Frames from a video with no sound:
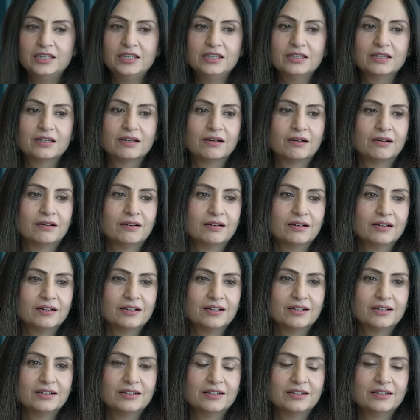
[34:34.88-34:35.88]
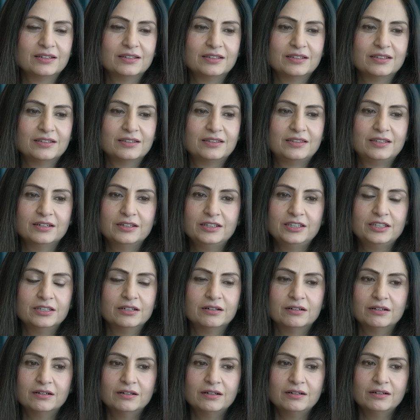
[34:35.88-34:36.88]
think. Uh, the
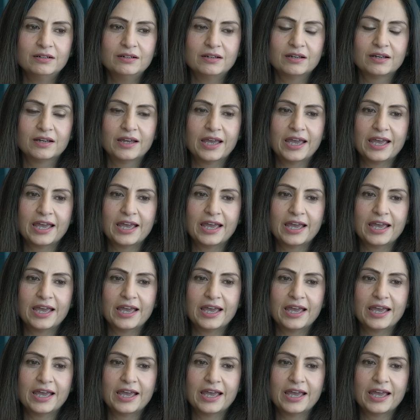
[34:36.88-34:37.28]
year